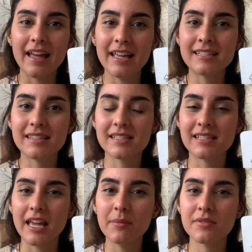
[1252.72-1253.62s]
it's the
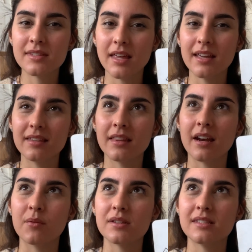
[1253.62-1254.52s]
same thing that
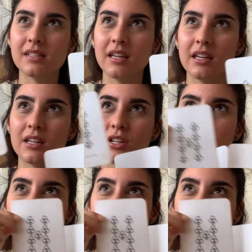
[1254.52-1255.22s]
I was seeing here.